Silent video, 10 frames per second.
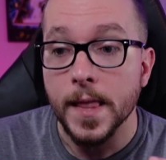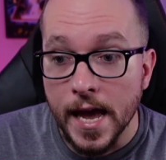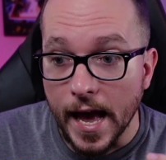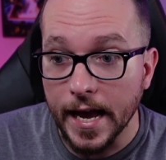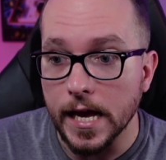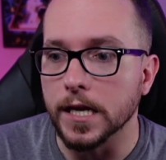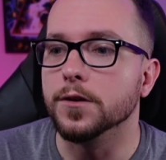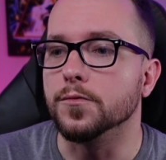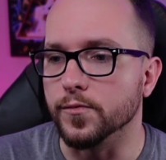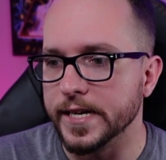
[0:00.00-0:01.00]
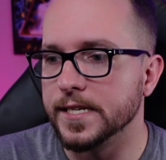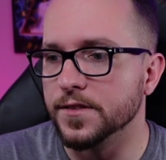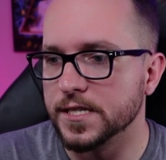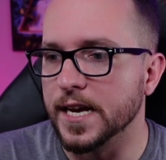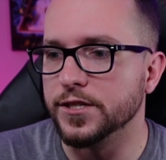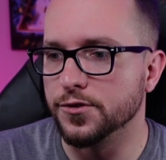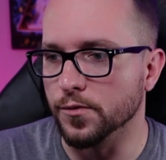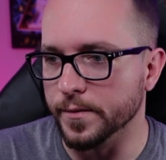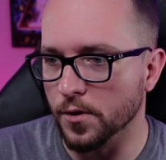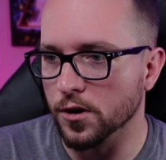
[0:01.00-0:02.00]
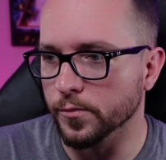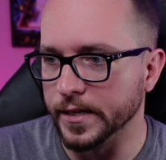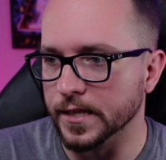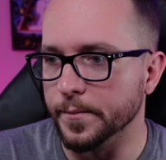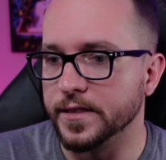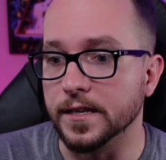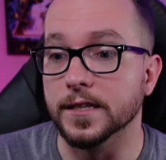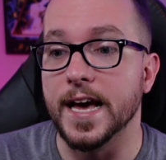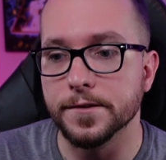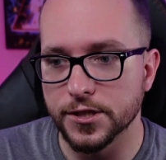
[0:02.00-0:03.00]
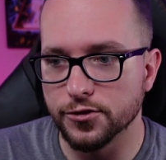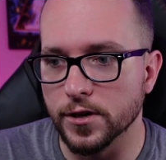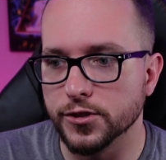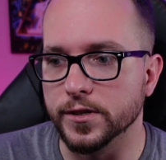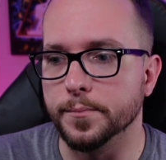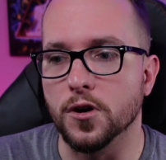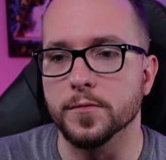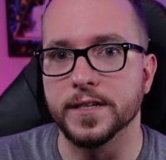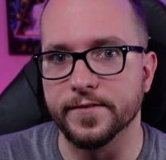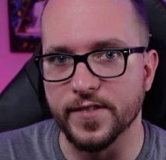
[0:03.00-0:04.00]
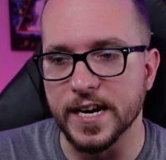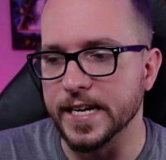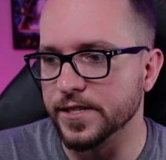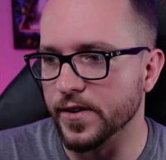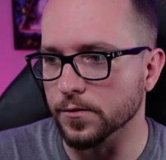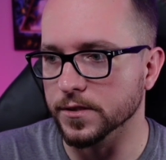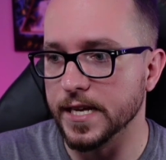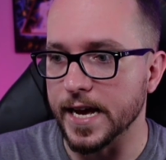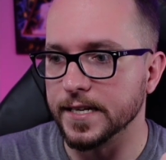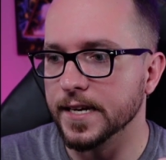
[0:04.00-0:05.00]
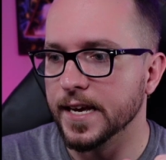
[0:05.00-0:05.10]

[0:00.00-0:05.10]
And raising the statutory borrowing limit that allows the Treasury Department to finance federal debt.